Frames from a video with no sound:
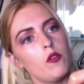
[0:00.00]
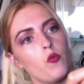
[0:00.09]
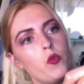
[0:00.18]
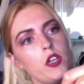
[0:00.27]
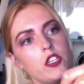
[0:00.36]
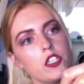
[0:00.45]

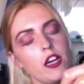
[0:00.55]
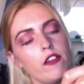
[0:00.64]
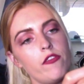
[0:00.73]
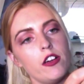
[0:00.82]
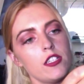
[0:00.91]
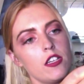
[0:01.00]
which
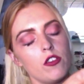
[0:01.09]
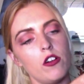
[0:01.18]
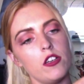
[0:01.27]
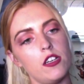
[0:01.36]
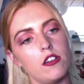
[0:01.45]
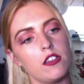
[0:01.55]
at first I thought, oh
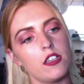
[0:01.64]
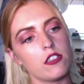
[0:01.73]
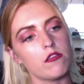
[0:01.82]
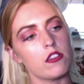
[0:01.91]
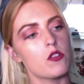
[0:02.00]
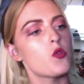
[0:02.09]
yeah, you know, that's
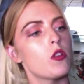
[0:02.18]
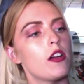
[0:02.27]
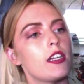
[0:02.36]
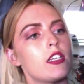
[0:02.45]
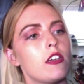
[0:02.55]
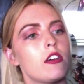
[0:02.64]
a really cool
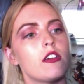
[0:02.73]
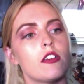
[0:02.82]
idea.